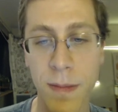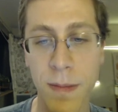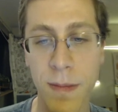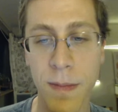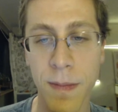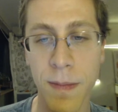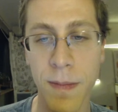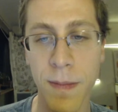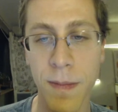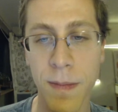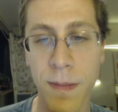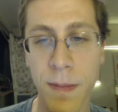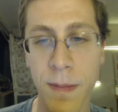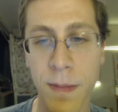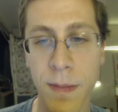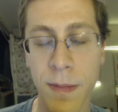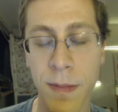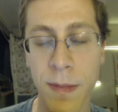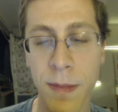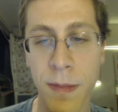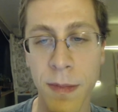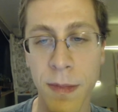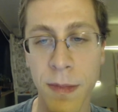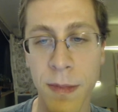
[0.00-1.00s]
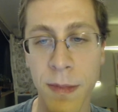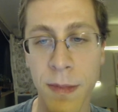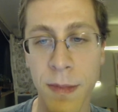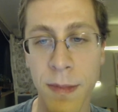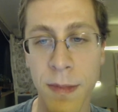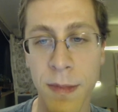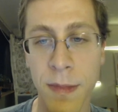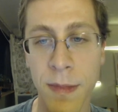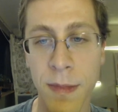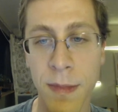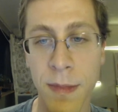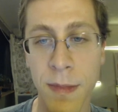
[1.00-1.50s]

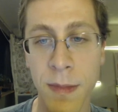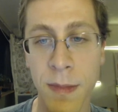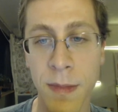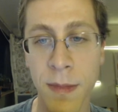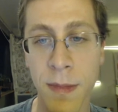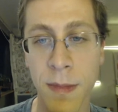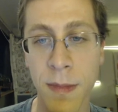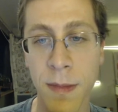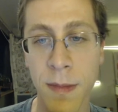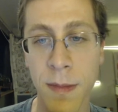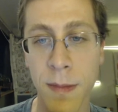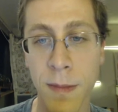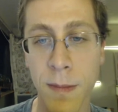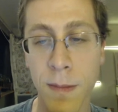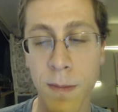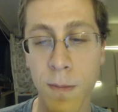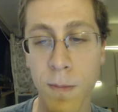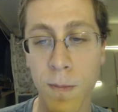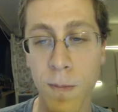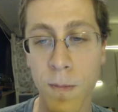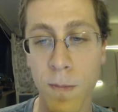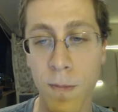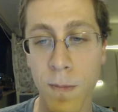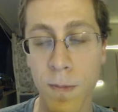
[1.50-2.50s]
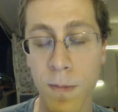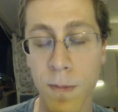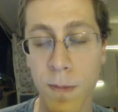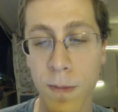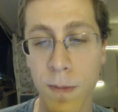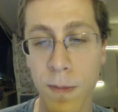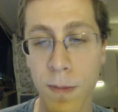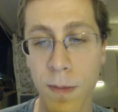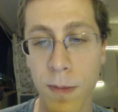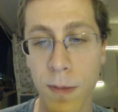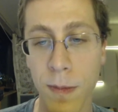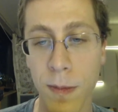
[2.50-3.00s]

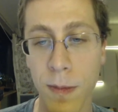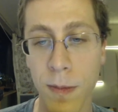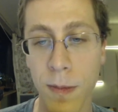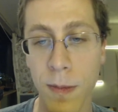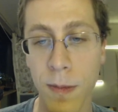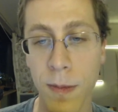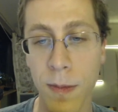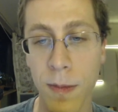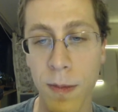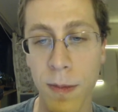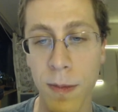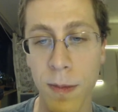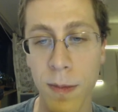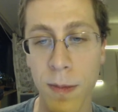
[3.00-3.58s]
(no one is talking)